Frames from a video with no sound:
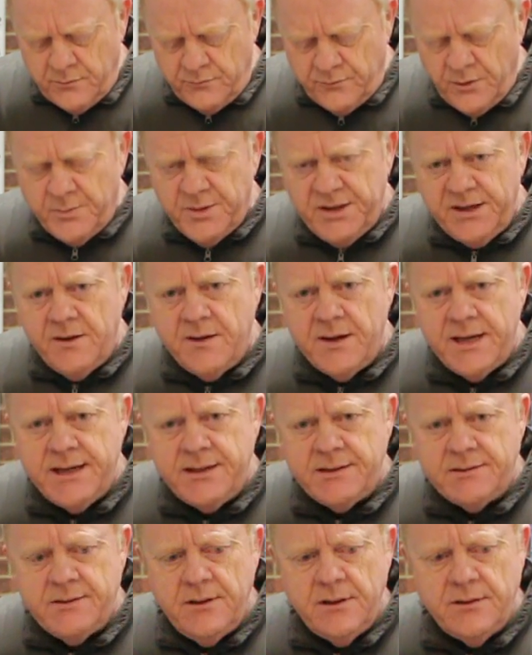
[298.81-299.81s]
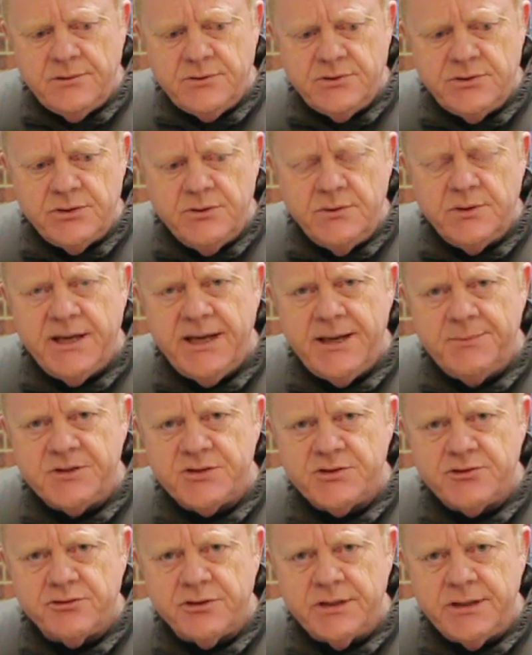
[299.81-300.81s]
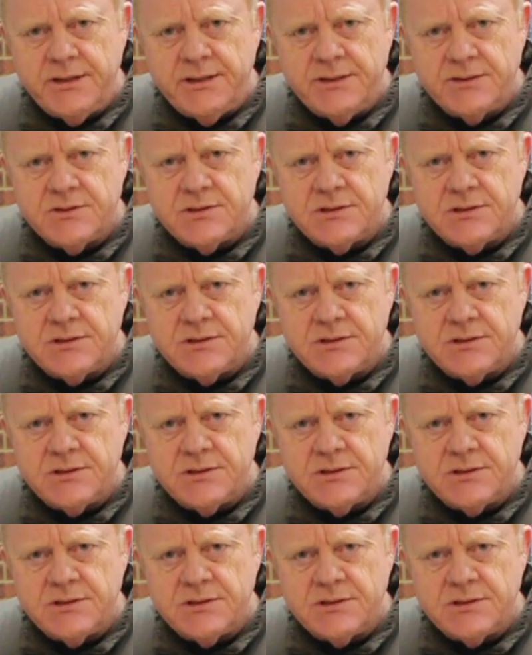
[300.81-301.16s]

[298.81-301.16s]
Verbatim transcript: Rob and I do chemistry